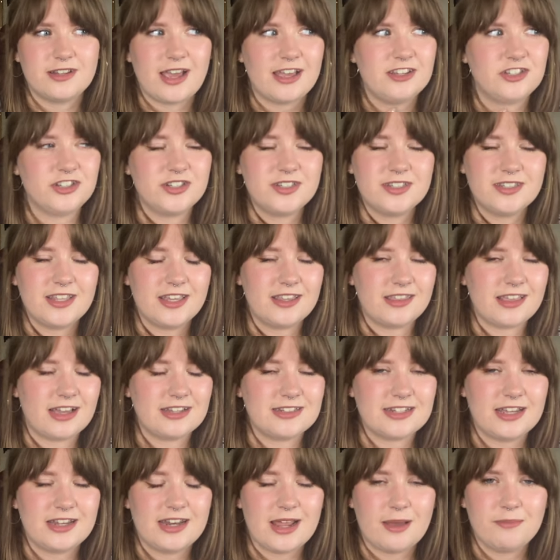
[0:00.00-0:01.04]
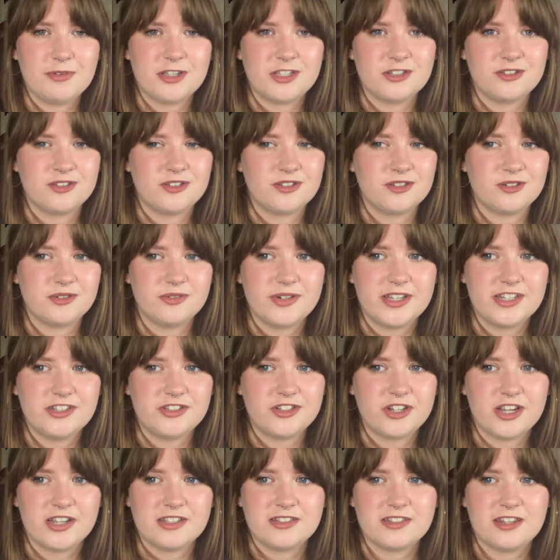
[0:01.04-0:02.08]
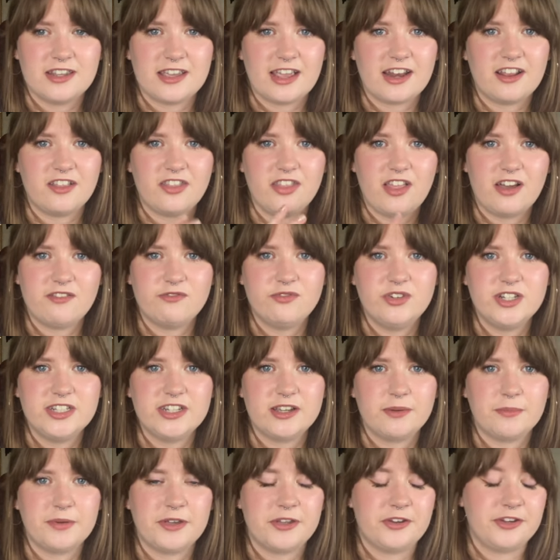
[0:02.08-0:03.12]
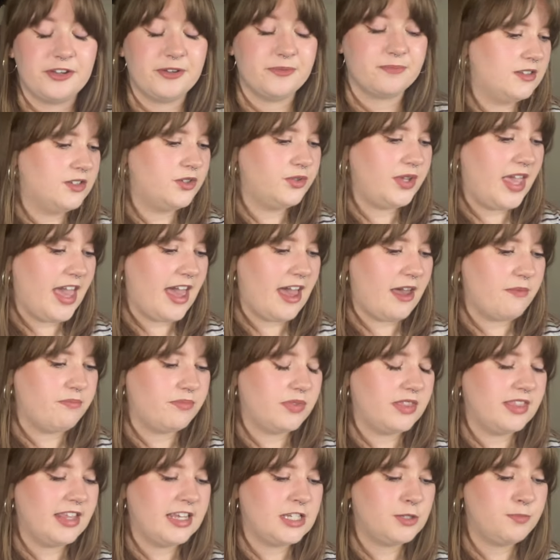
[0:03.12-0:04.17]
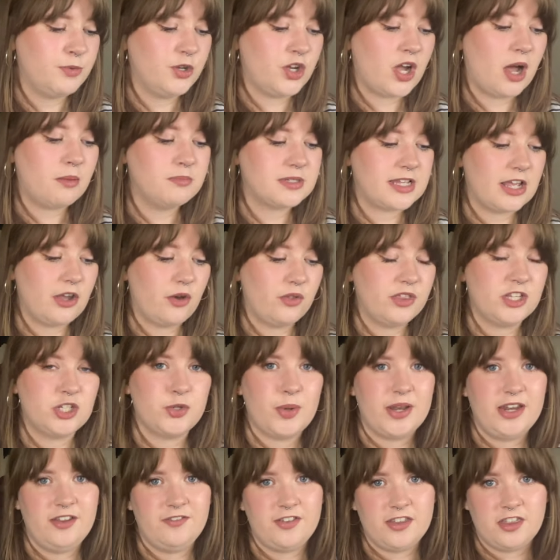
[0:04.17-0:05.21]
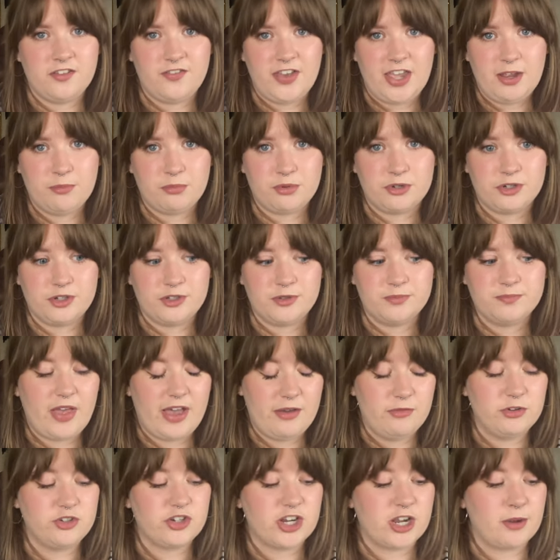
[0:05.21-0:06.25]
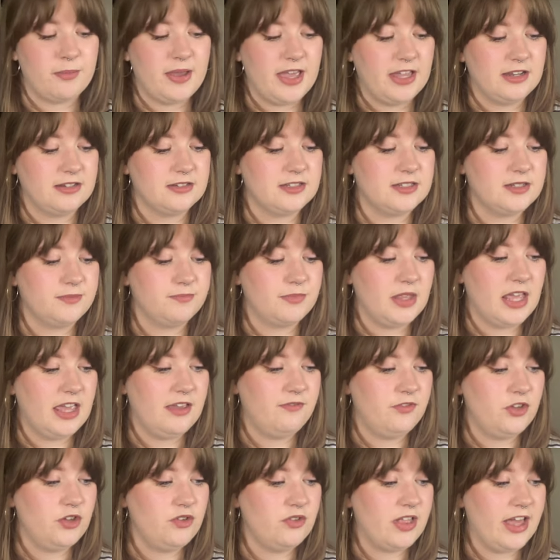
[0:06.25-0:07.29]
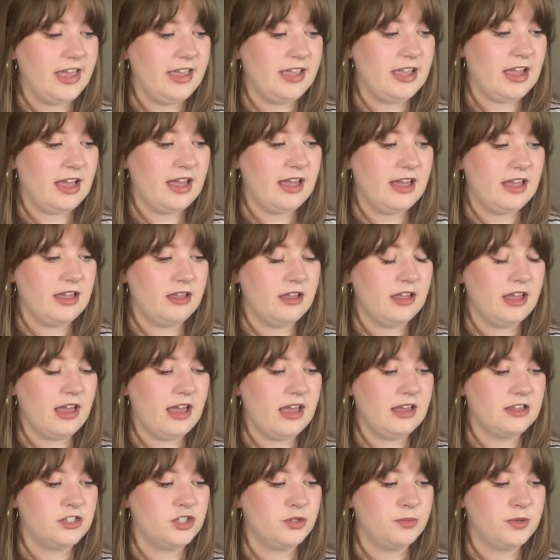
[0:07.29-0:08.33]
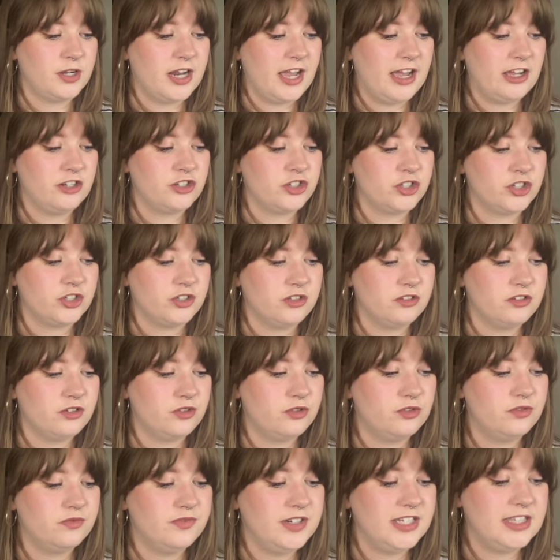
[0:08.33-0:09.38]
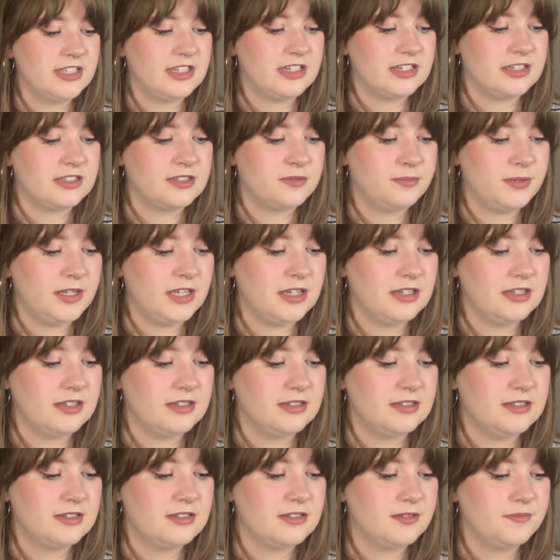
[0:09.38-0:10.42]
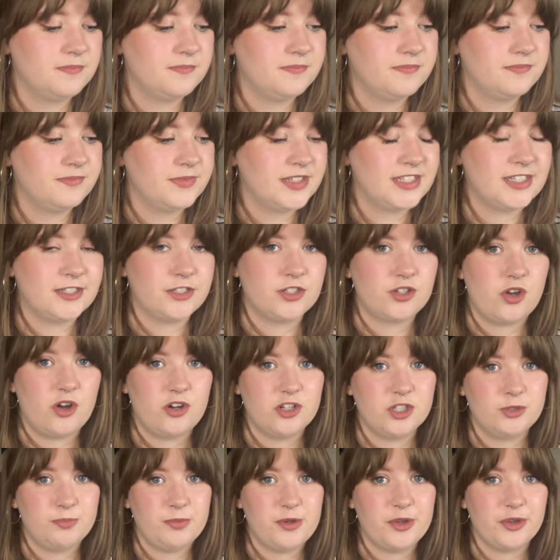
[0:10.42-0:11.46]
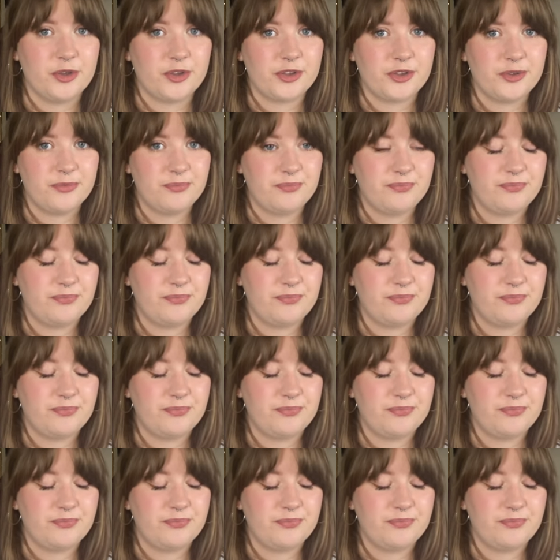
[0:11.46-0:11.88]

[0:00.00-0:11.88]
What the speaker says: I just think that dynamic is so interesting and I love reading about it. So yeah, this book comes out on the 25th of April. I would recommend, if you like a supernatural, go read this, because it's a Scottish book.